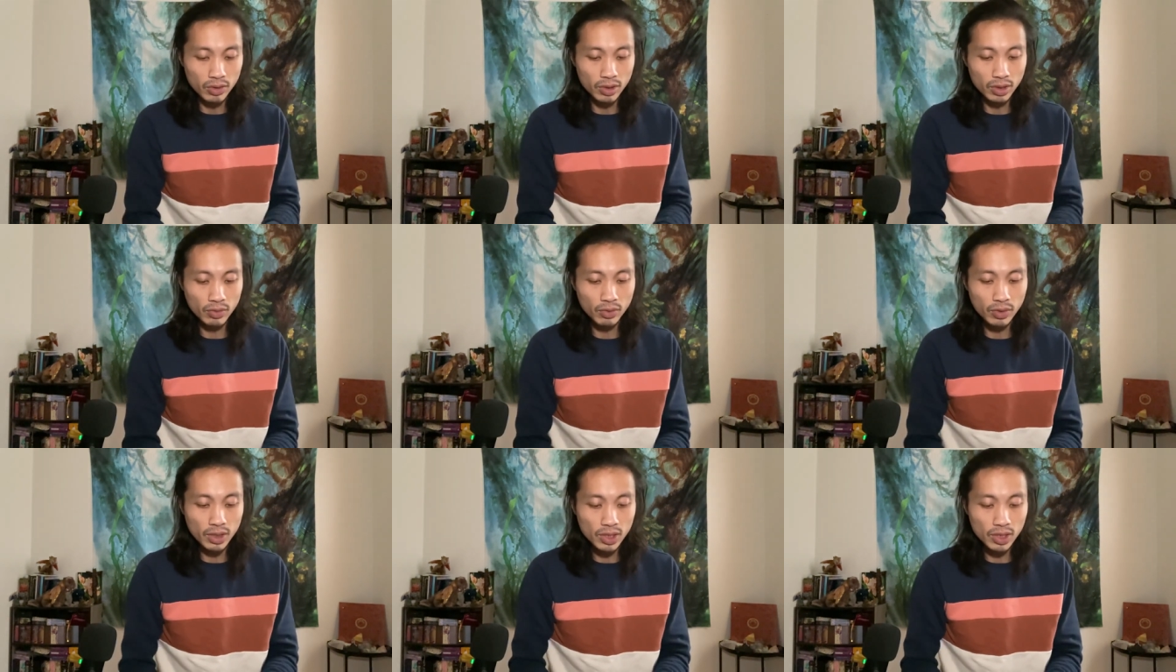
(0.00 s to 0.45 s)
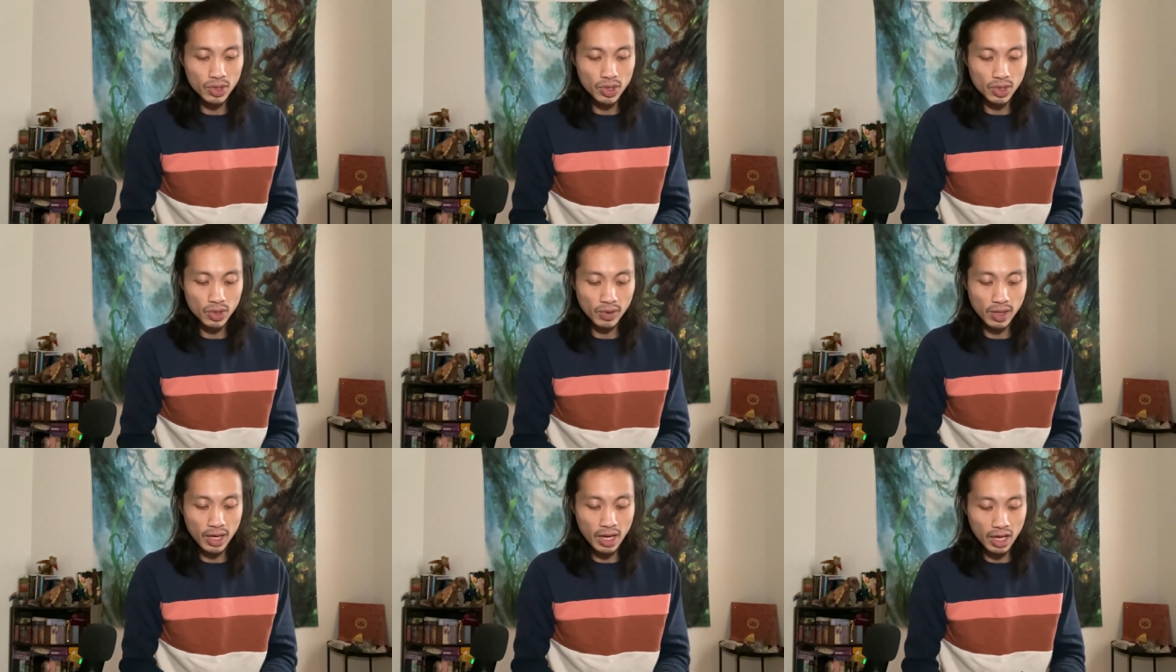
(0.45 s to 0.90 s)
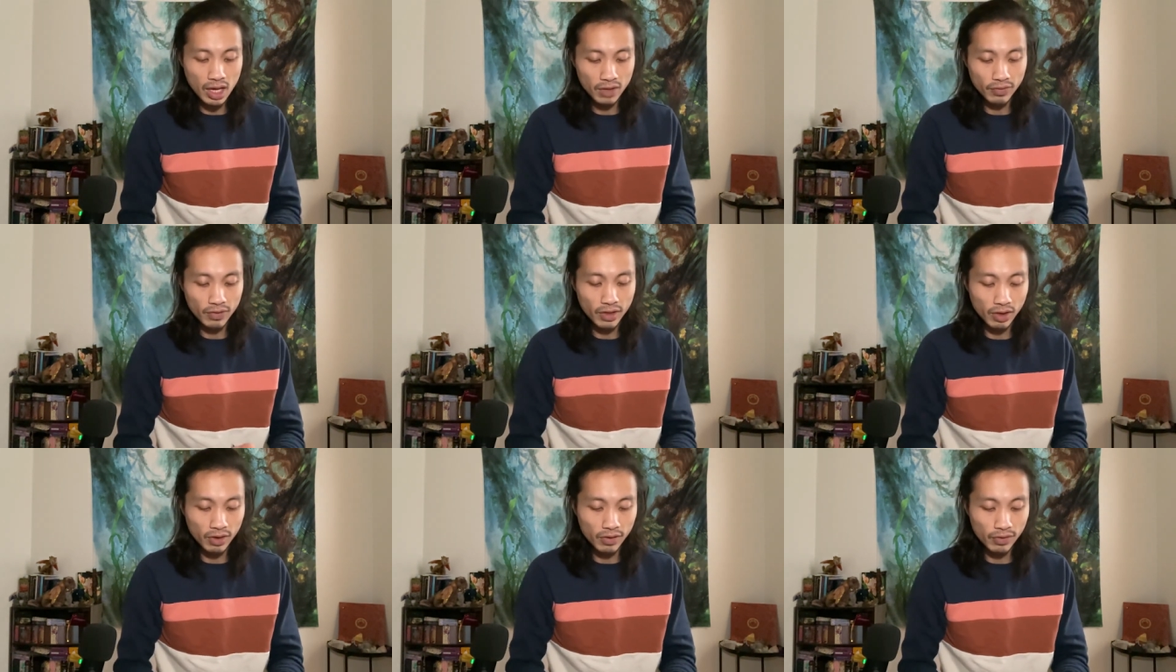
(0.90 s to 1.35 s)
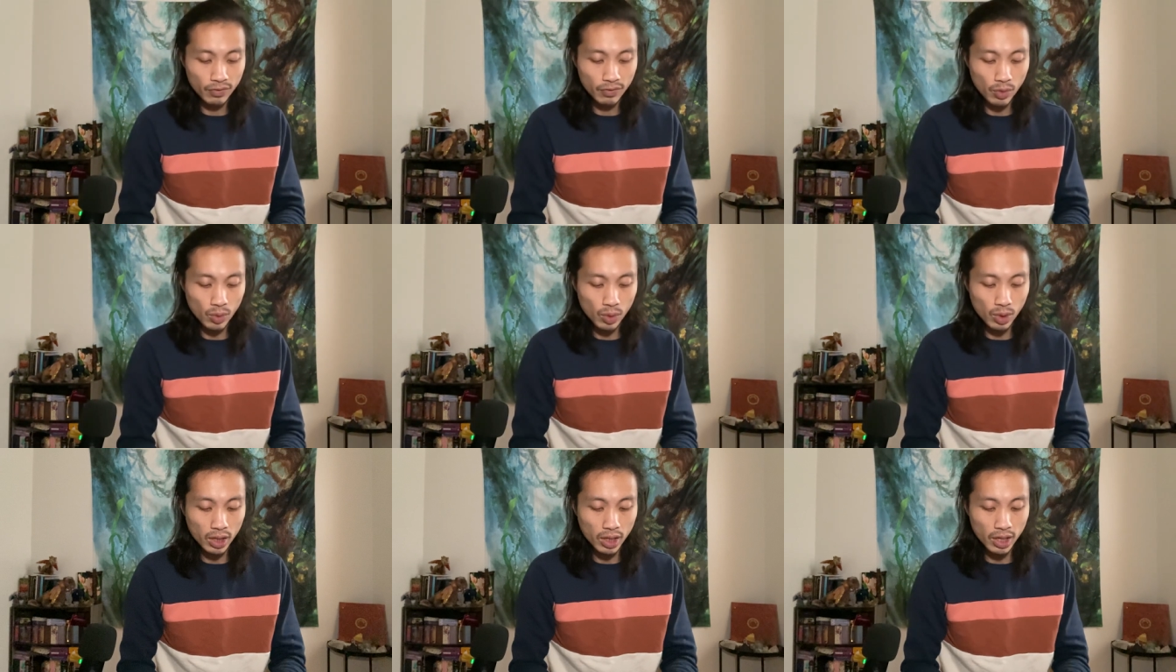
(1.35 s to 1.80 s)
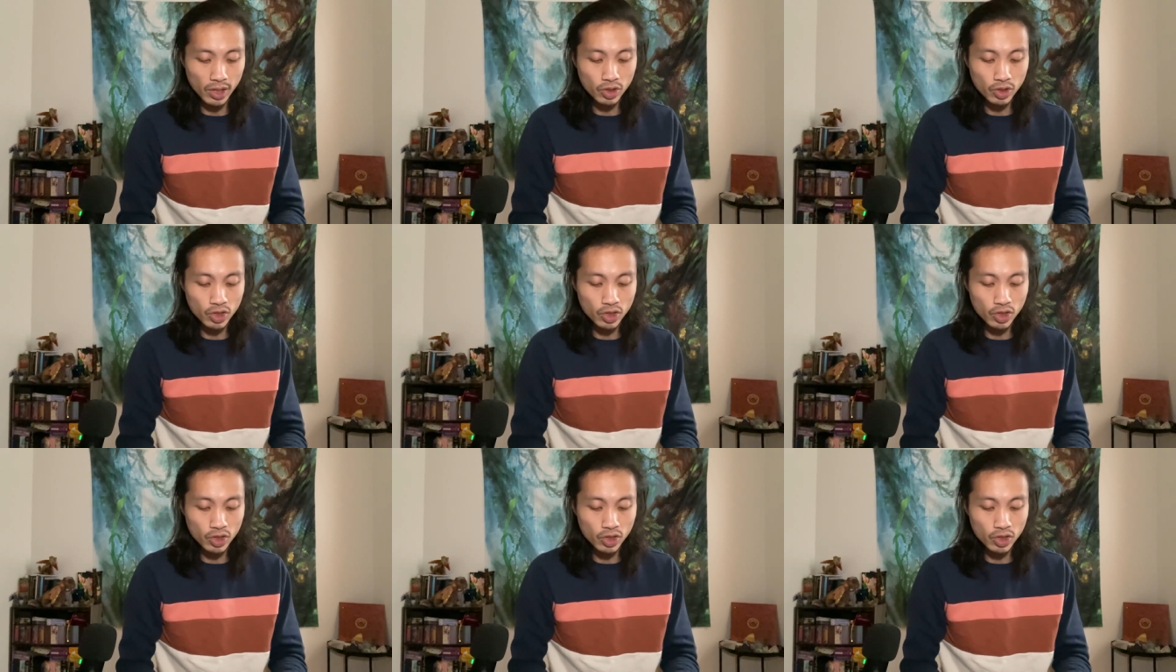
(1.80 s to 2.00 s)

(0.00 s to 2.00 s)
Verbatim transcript: what, else do we have here for